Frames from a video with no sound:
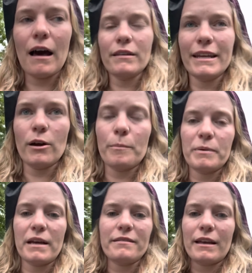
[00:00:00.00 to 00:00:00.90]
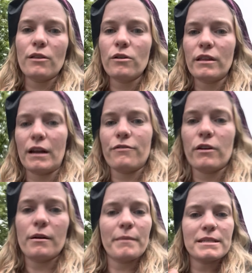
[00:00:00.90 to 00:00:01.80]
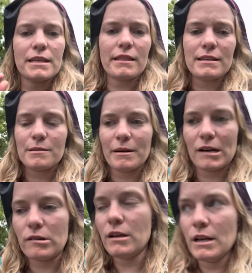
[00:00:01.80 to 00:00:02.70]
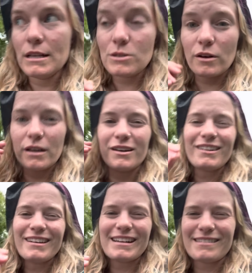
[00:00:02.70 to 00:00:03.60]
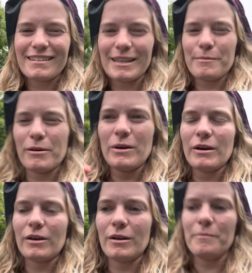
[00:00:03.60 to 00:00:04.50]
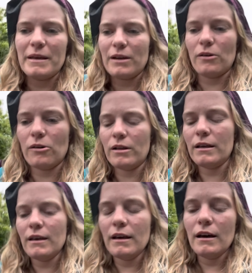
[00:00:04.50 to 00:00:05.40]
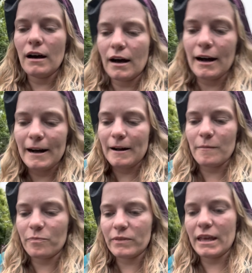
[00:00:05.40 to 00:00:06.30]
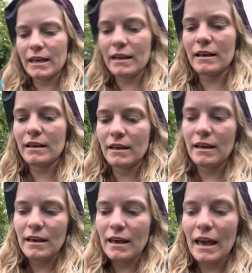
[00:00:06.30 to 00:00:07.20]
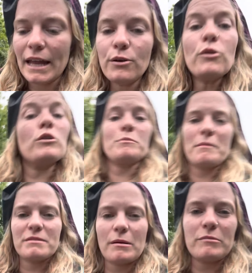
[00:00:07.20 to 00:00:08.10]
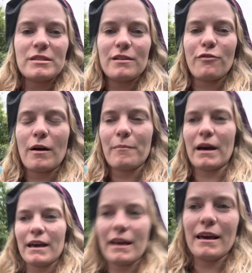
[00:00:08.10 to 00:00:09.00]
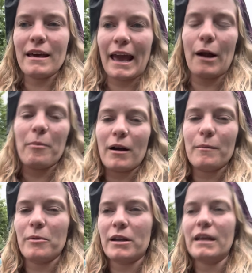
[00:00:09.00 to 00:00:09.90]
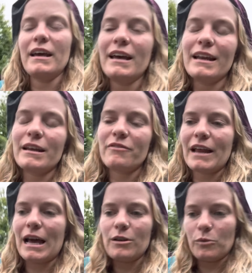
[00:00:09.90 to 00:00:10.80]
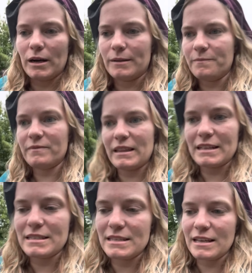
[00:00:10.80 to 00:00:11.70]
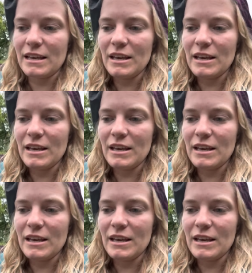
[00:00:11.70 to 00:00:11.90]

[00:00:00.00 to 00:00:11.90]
near Precedo that I've heard amazing things about. So I'll get a good night's sleep, a good meal, and who knows, maybe someone's going to find my AirPod bud. And if not, well, that's